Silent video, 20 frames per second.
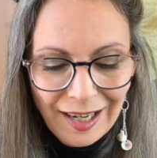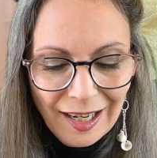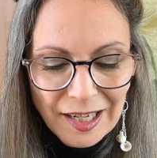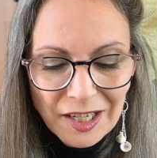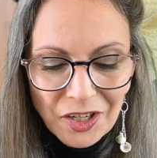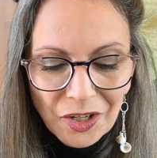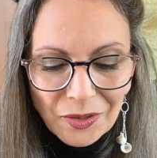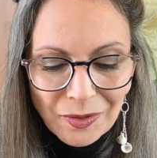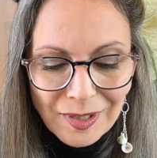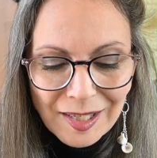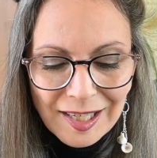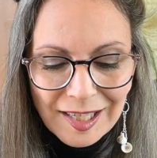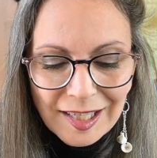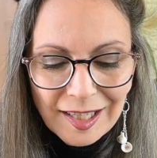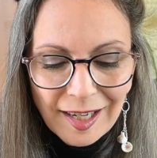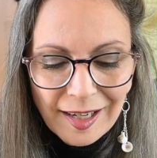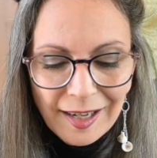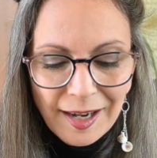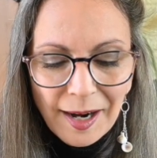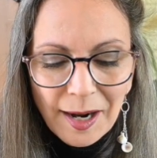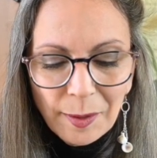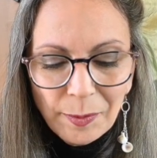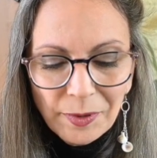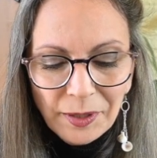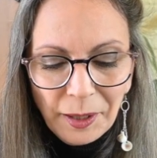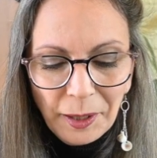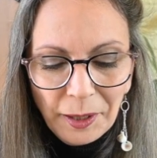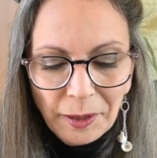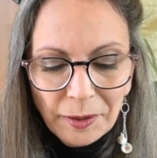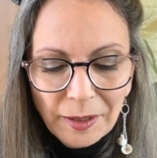I don't see that
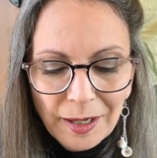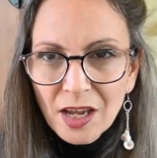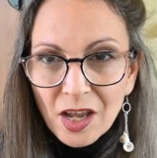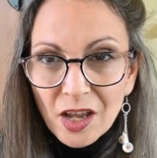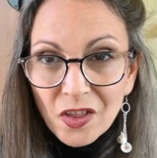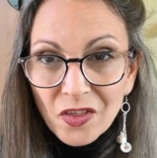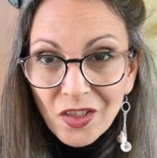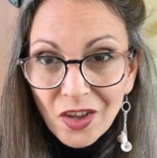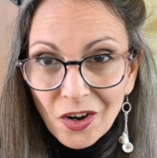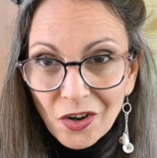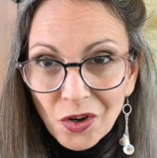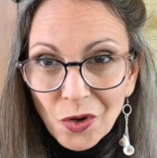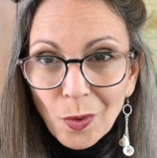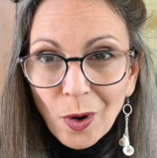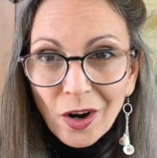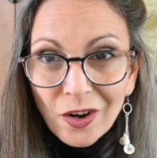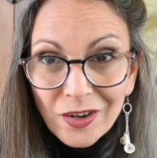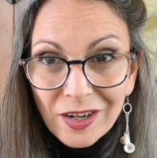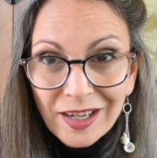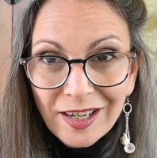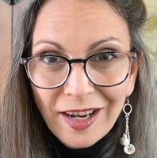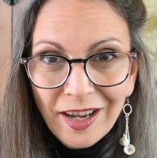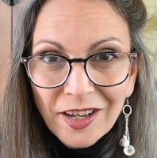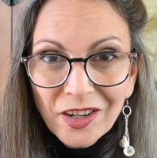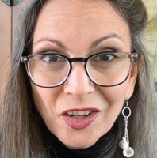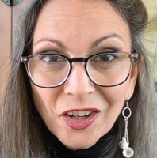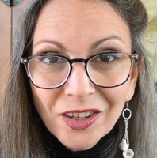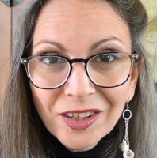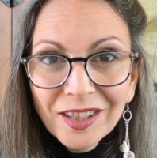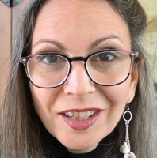happening. There you are
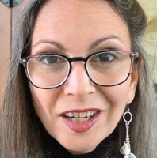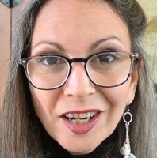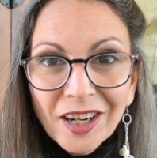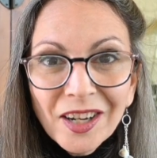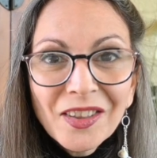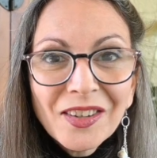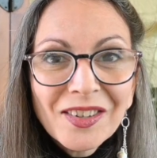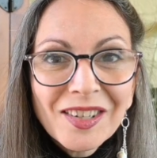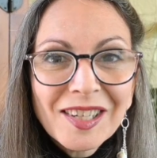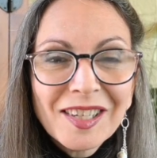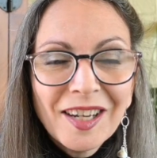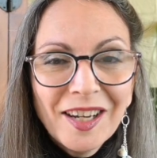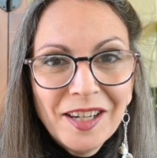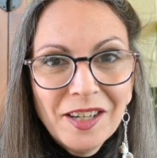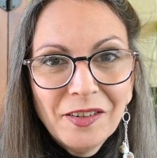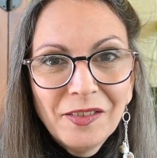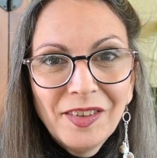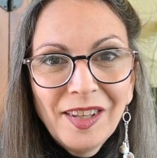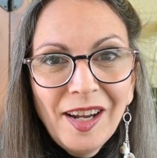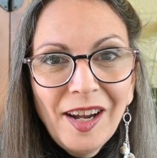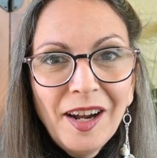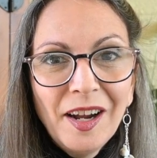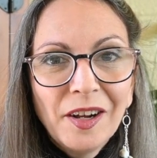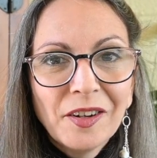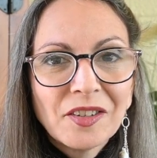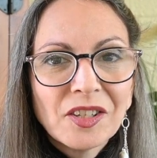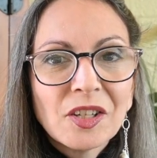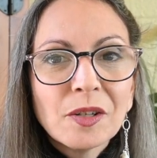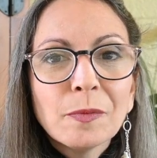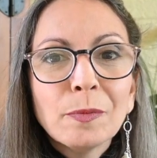again on the other side of the
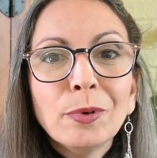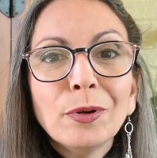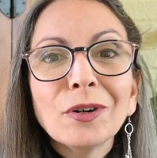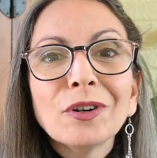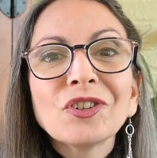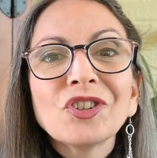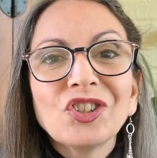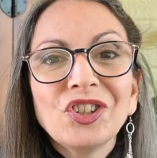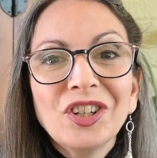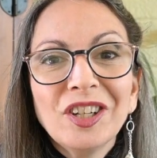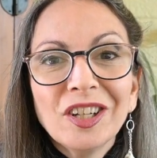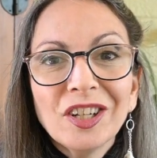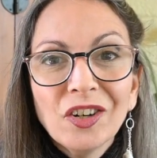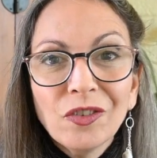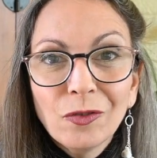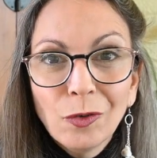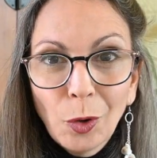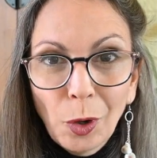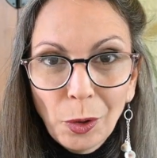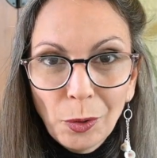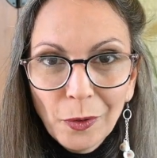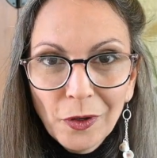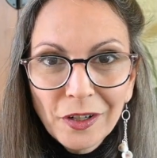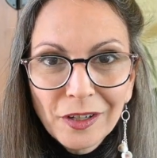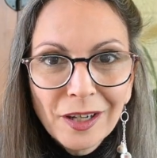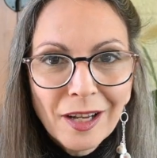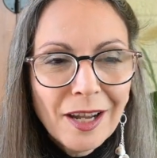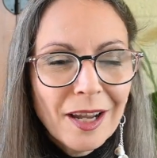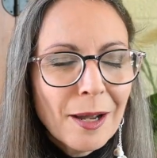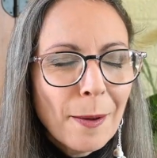house, pushing it
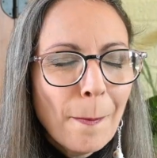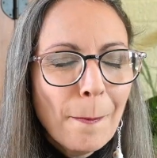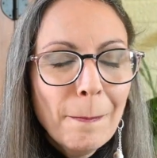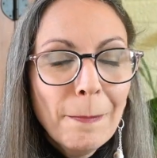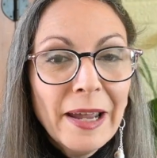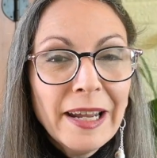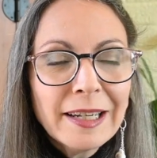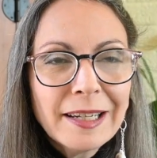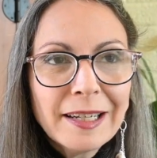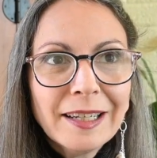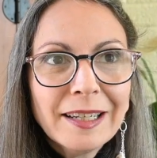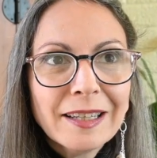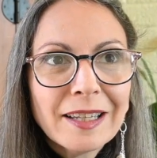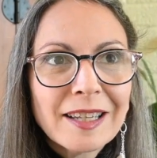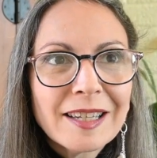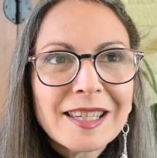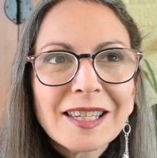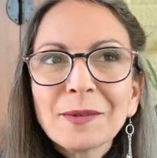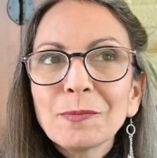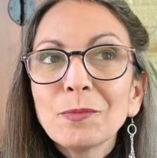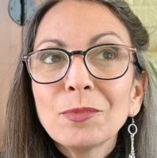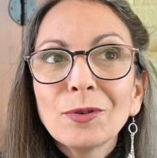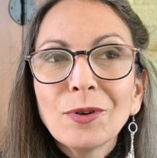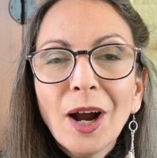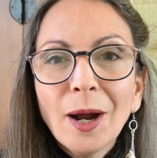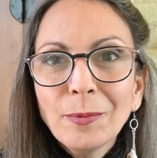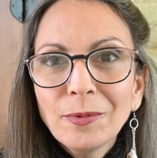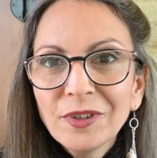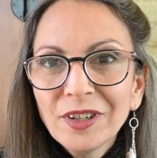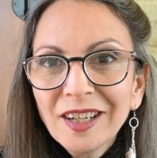forward, making this
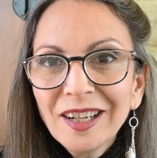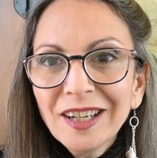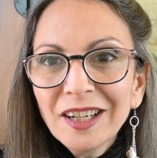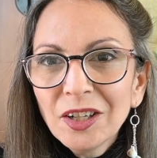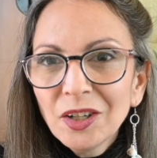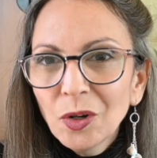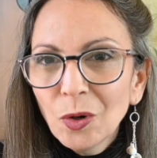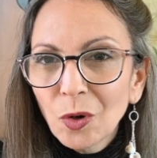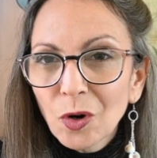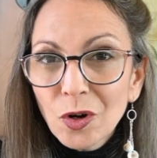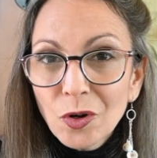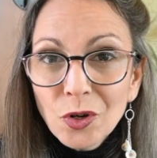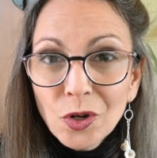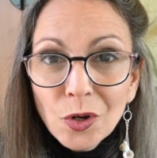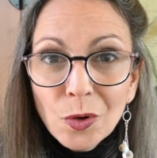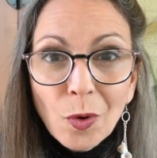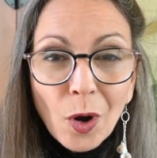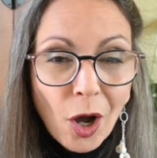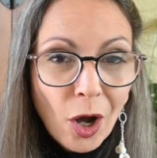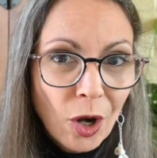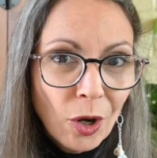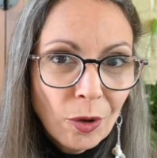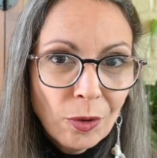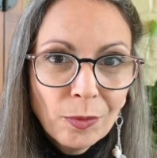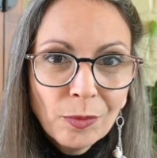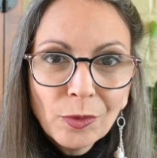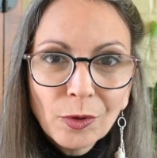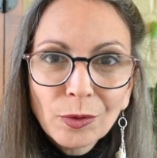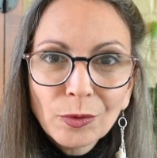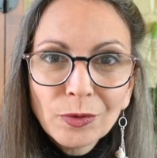property or new
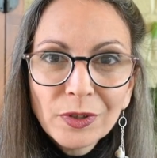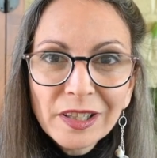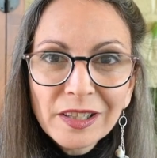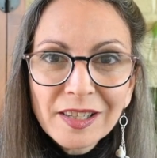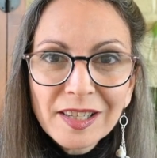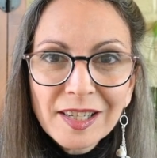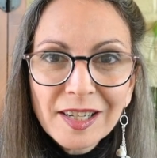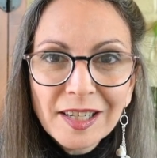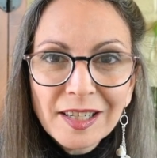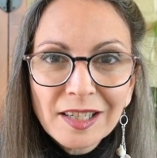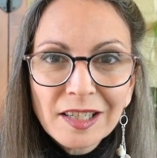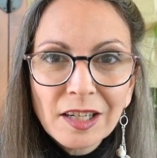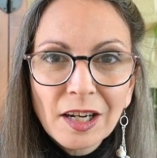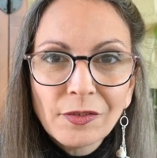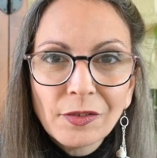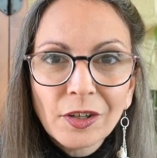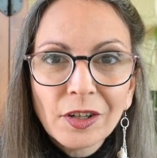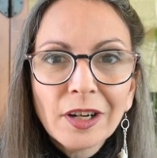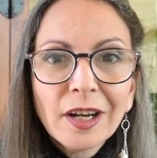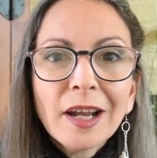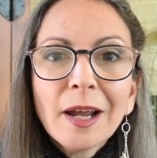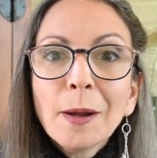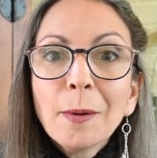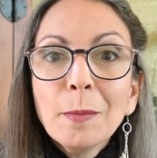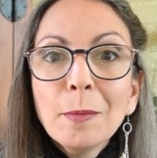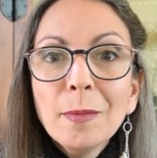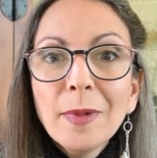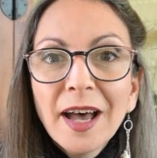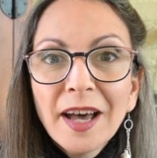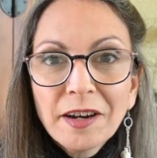home or real estate endeavor
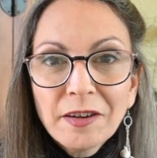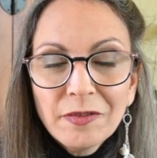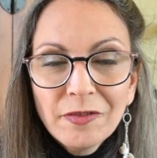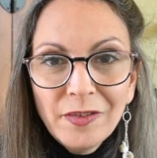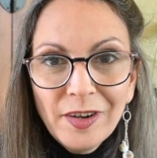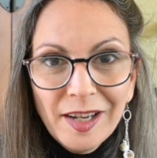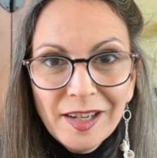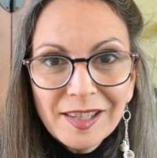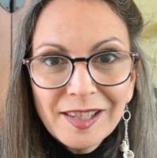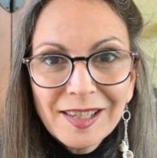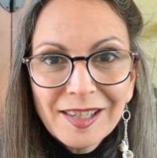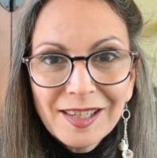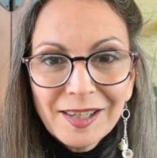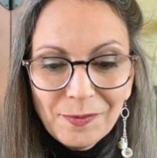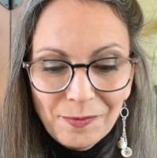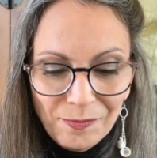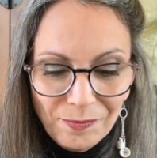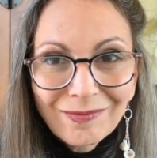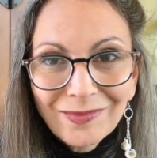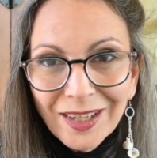manifest.